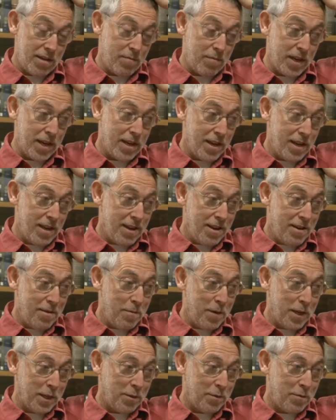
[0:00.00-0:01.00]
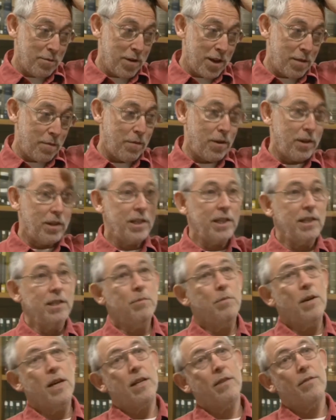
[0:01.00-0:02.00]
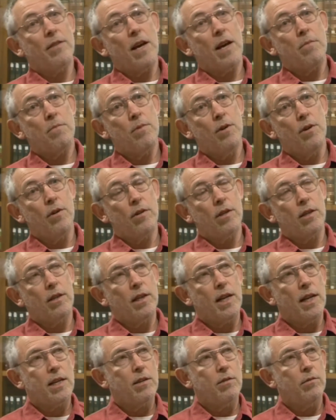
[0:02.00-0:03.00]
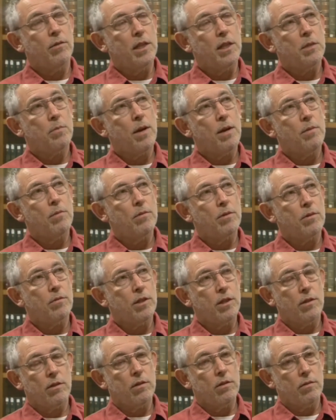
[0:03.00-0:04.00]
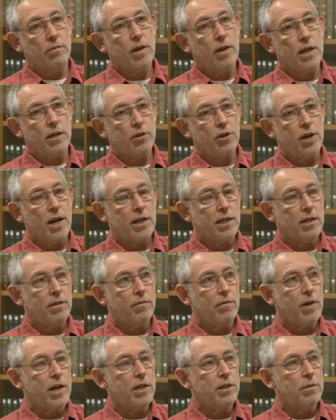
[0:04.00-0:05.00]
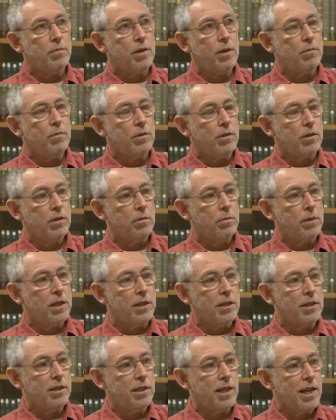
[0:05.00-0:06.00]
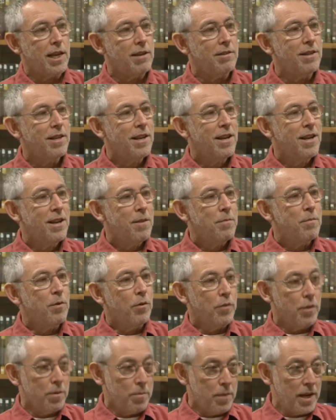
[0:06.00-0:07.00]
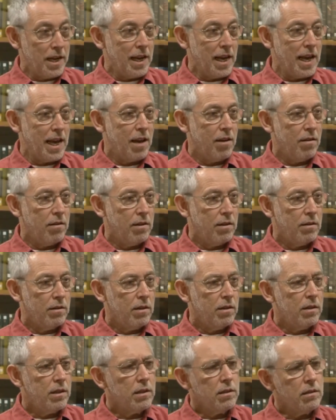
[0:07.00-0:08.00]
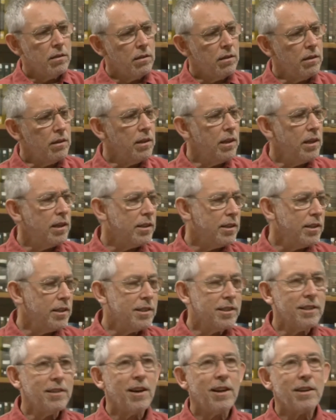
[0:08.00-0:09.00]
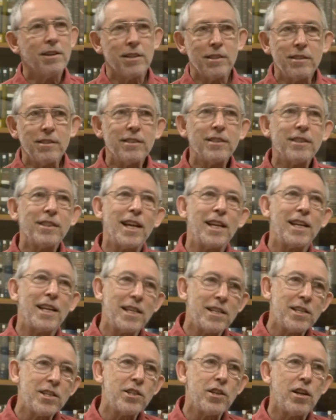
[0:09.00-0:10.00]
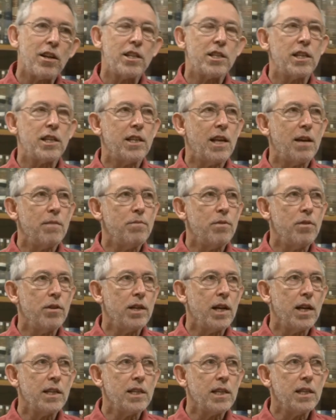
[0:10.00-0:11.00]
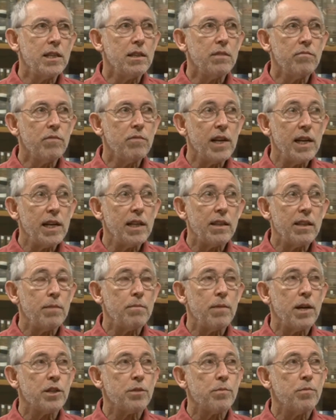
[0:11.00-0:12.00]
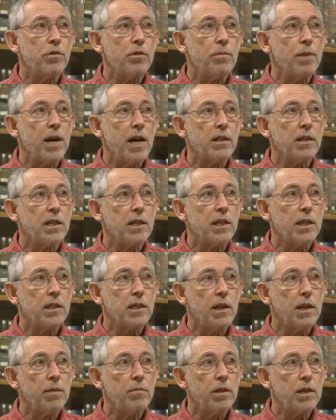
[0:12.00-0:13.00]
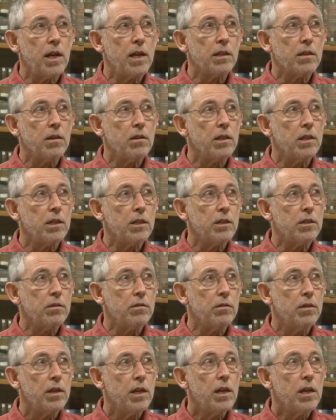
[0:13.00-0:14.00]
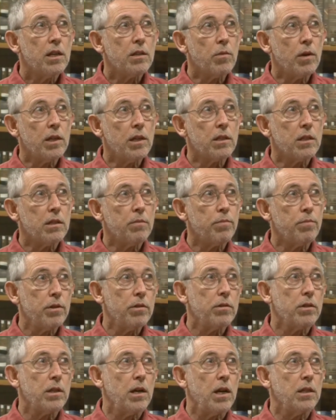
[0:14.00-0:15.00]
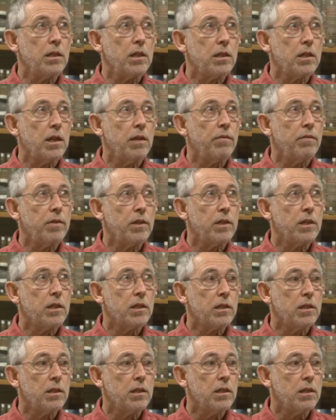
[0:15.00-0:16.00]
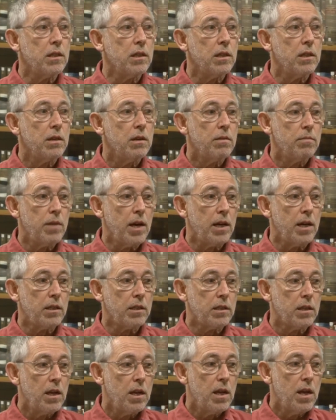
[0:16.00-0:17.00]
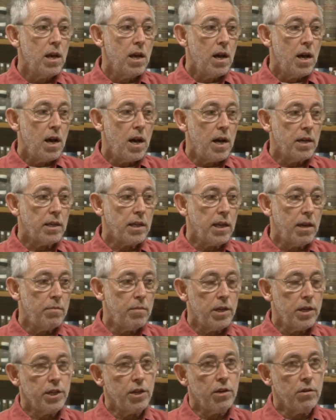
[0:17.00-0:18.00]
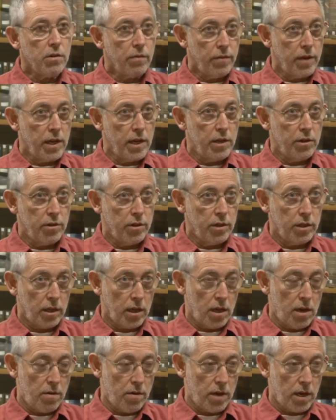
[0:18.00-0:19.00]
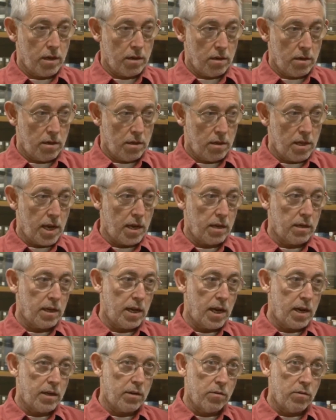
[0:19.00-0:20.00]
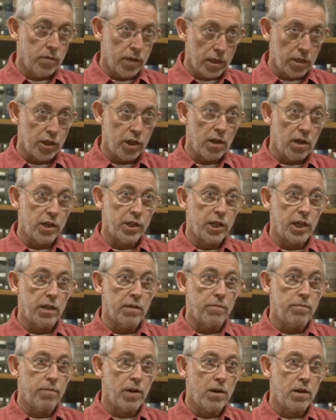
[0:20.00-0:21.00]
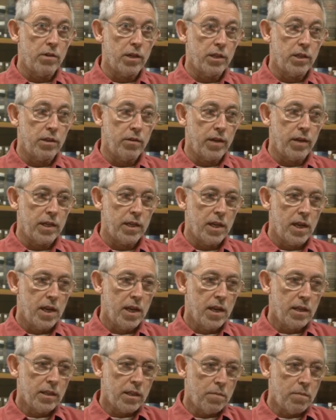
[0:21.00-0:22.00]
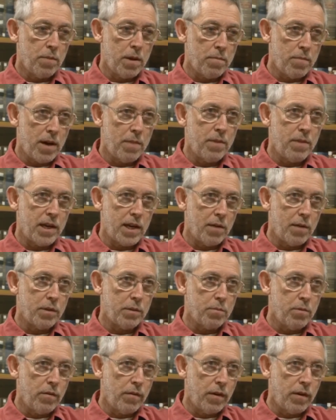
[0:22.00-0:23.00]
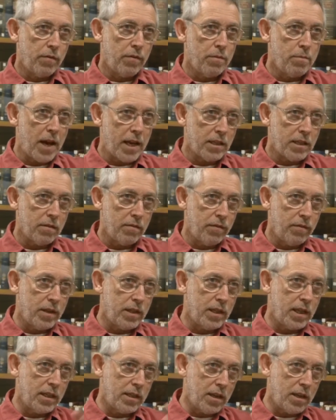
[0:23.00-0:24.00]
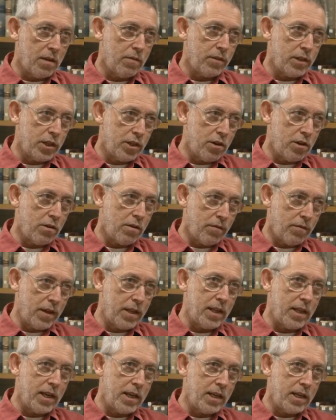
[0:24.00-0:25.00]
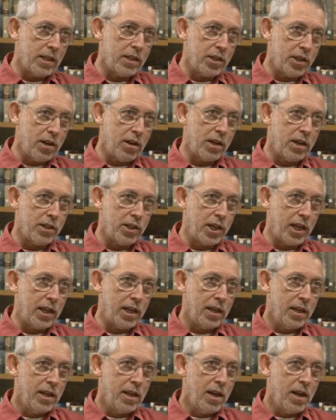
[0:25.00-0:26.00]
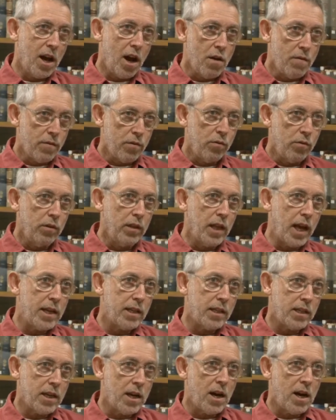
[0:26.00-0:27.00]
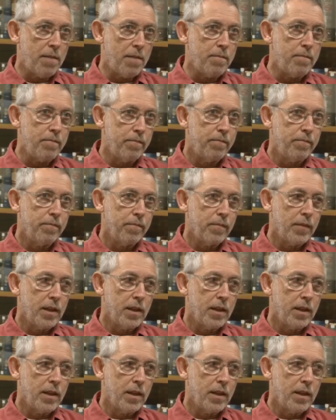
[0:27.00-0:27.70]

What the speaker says: And we sort of rather followed in the wake of that book and collected all these pebbles, which are a very attractive range of pebbles on the beaches there, and brought them in here. And I thought, oh, yeah, just, you know, getting into geology at that point. I didn't really think much more about it, except that I'd gone into, as well as the pure sciences like physics and maths, I'd kept my geography interest going, and that had always a geology component to it. So bit by bit, I was moving from maths and physics over to geography and then into geology over all that time,